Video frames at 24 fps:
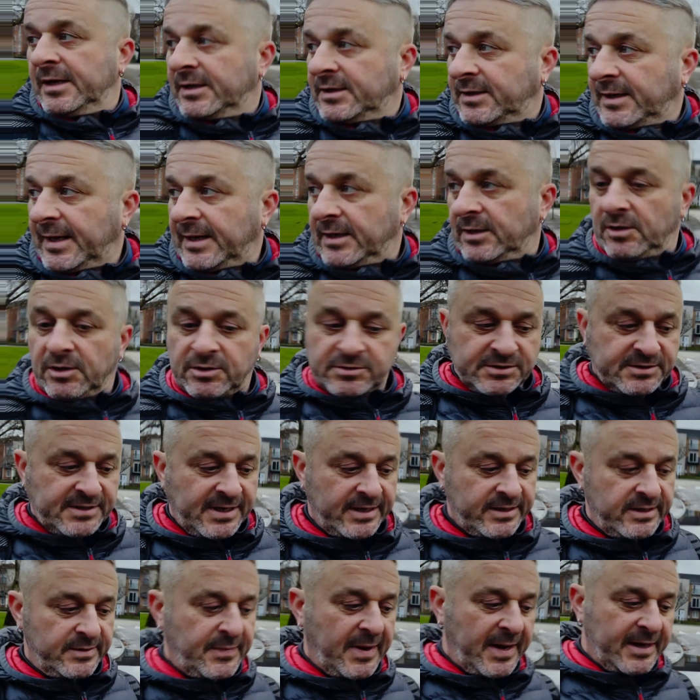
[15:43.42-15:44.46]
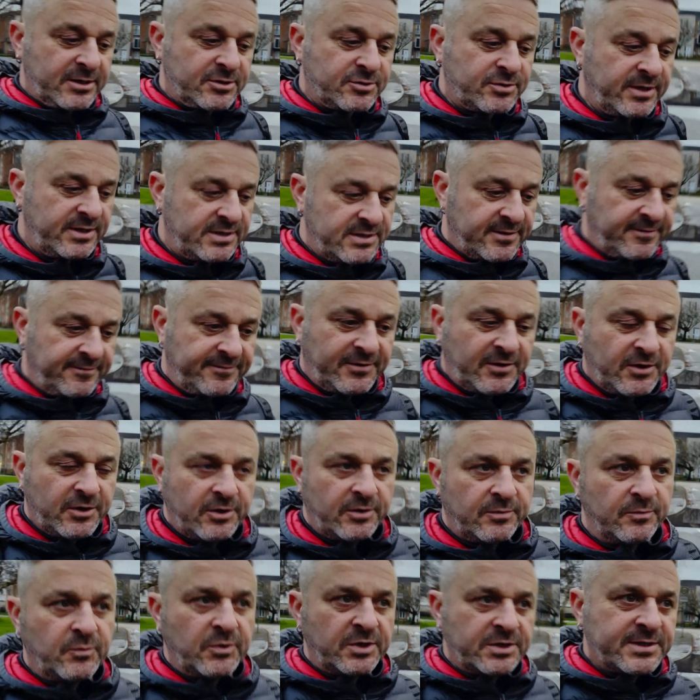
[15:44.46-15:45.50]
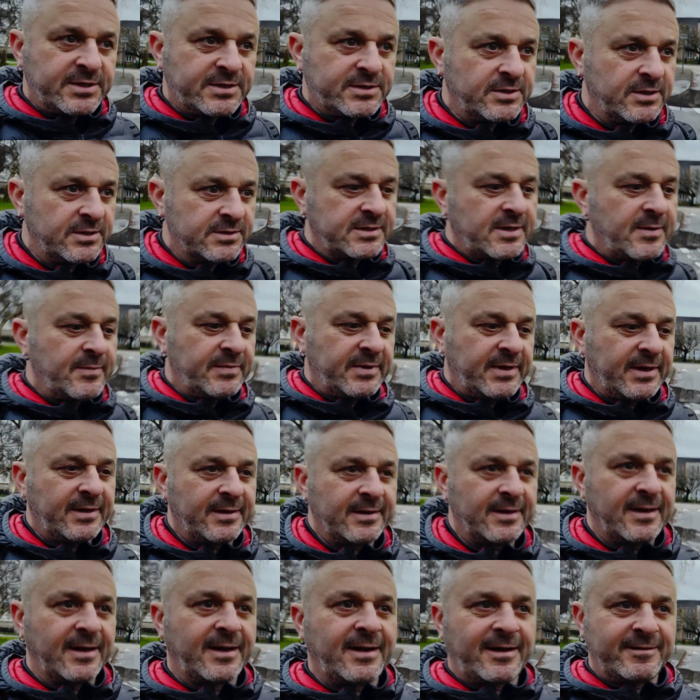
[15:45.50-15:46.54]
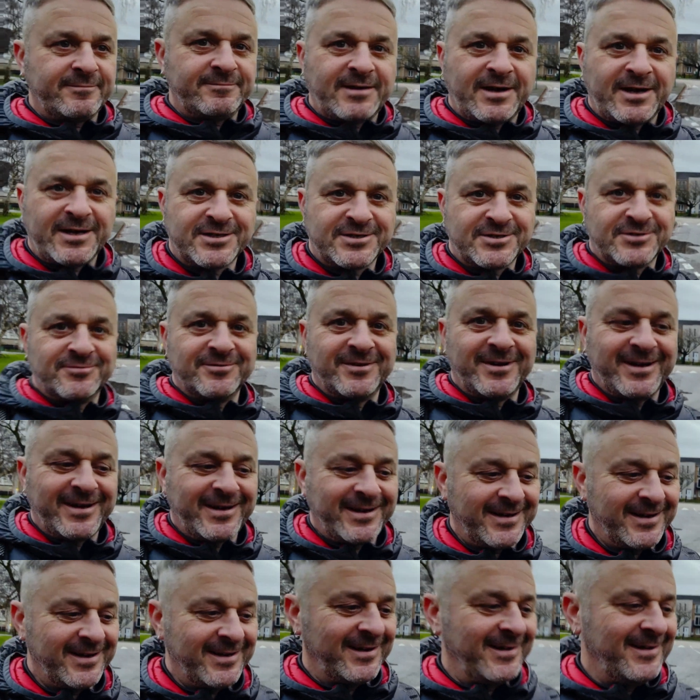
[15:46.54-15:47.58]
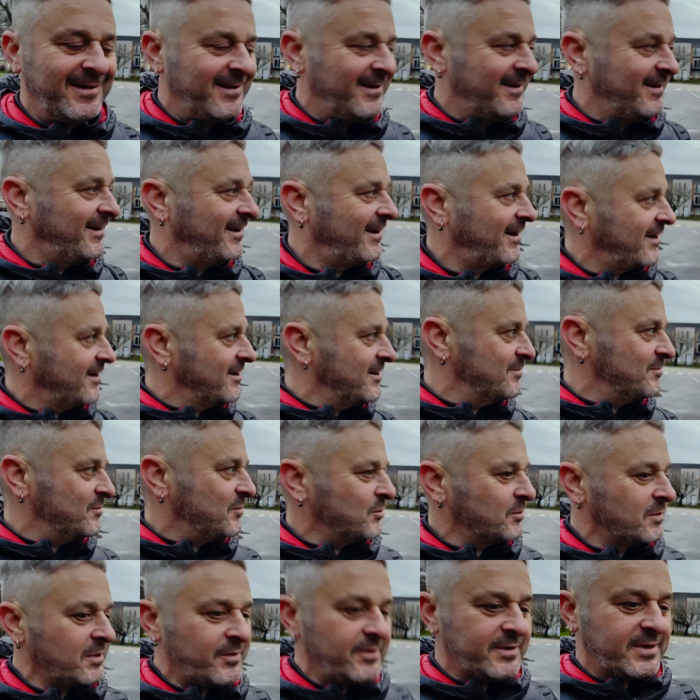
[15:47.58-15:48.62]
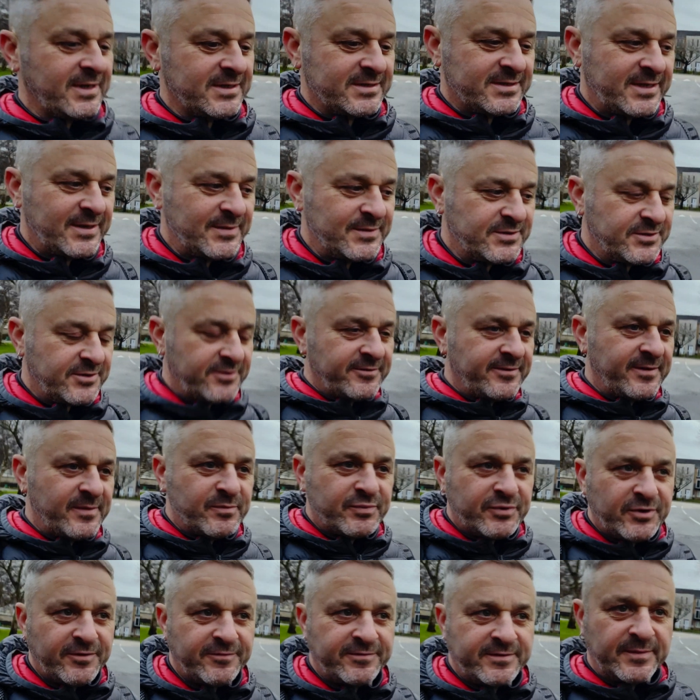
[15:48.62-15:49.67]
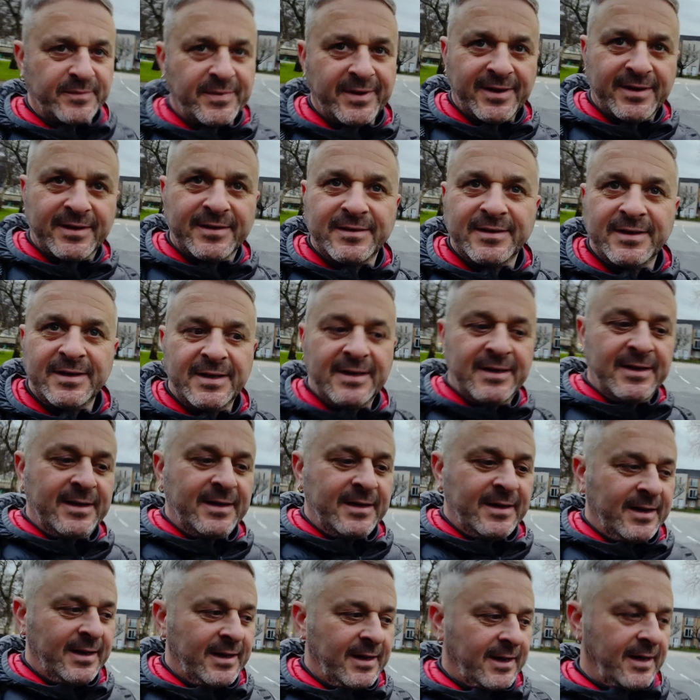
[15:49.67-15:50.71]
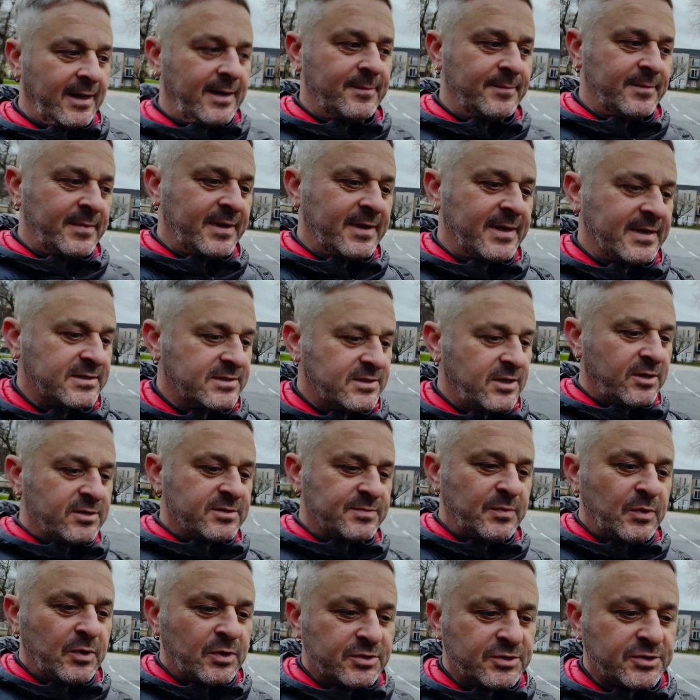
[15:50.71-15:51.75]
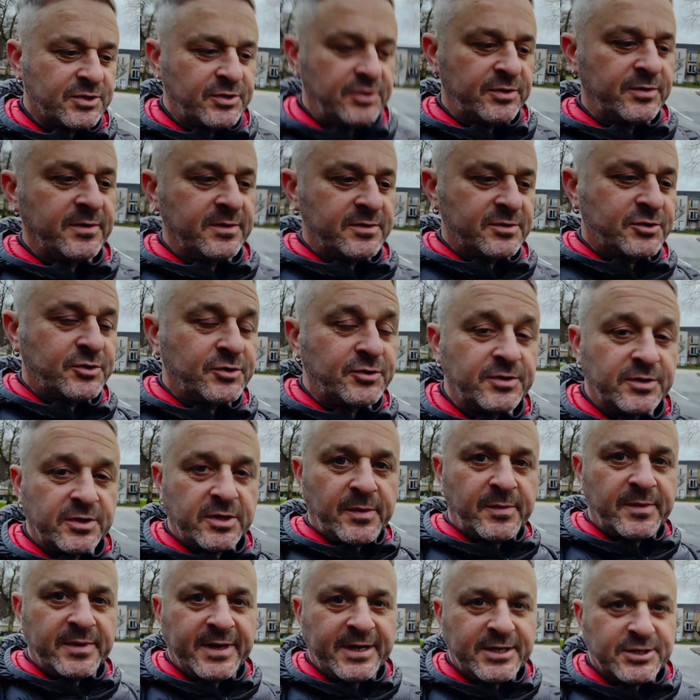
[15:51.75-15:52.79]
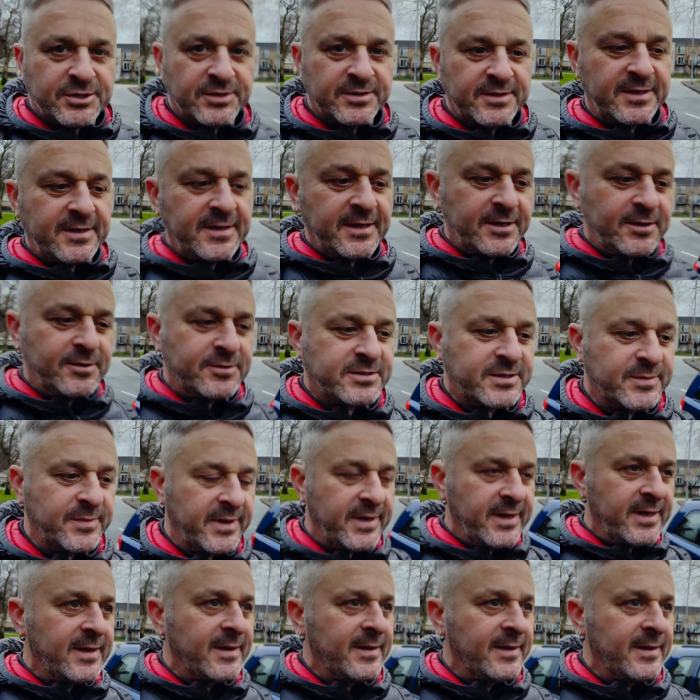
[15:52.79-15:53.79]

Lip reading: getting lost down the back streets of Hume, which is not something that I relish really, although it does seem to have improved a bit, and there's lots more student accommodation than there used to be.